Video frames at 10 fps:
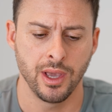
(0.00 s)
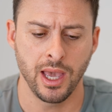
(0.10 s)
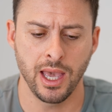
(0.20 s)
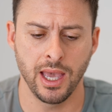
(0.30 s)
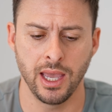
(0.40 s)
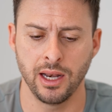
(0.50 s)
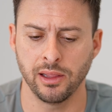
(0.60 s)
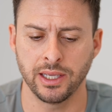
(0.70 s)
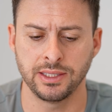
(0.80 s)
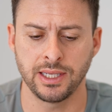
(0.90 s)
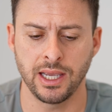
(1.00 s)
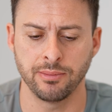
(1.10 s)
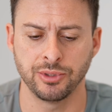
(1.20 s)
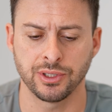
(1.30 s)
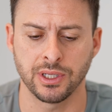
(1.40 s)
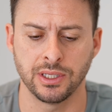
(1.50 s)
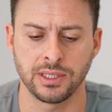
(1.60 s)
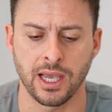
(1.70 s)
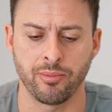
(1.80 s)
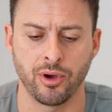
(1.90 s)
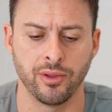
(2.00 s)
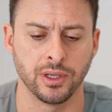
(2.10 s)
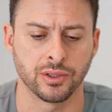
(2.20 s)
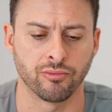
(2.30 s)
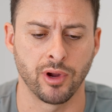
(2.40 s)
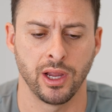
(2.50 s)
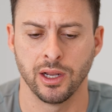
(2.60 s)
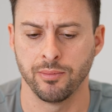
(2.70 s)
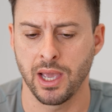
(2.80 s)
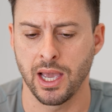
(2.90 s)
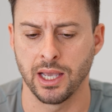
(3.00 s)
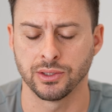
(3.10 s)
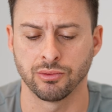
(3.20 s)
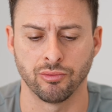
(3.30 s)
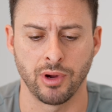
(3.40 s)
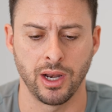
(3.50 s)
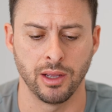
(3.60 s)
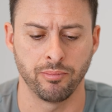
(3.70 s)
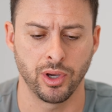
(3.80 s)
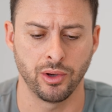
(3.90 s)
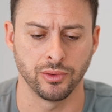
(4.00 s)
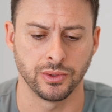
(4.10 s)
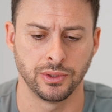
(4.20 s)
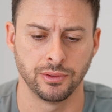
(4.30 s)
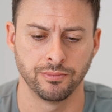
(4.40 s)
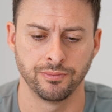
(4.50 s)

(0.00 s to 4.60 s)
And let's say I'm just gonna tap on this random ask Reddit post.